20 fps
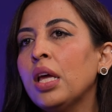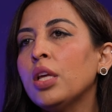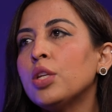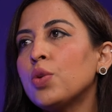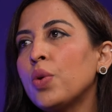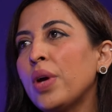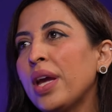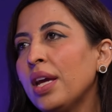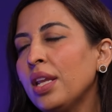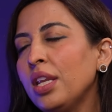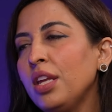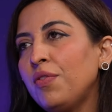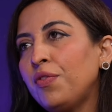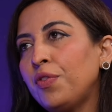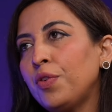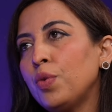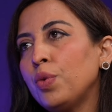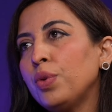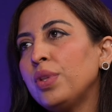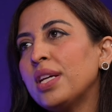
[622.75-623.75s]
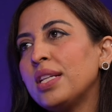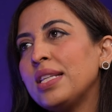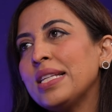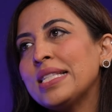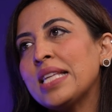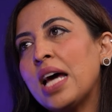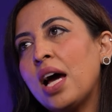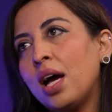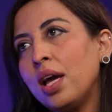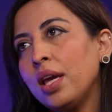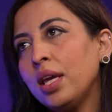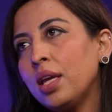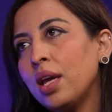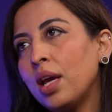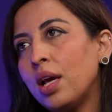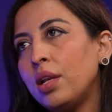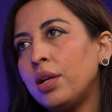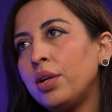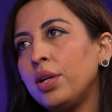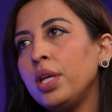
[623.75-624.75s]
So any food that is high
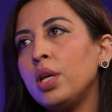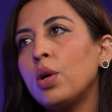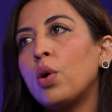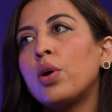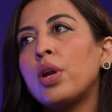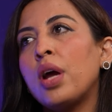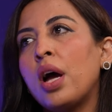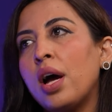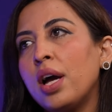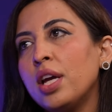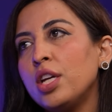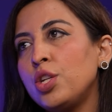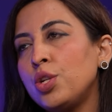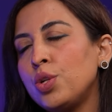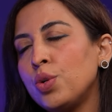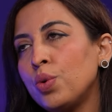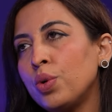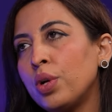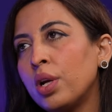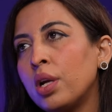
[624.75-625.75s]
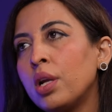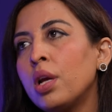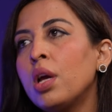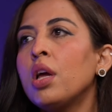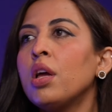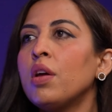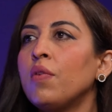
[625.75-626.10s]
calorie or high sugar,